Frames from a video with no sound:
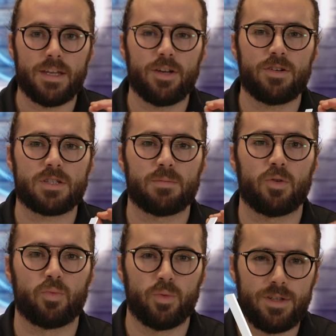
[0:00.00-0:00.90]
here are some of
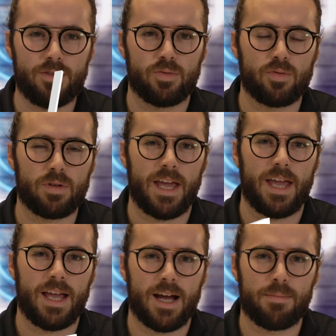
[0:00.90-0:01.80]
the really cool
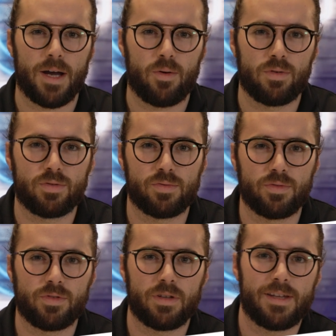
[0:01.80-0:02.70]
AI-powered
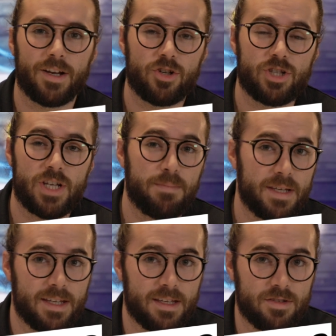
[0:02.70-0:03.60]
tools that are shaping the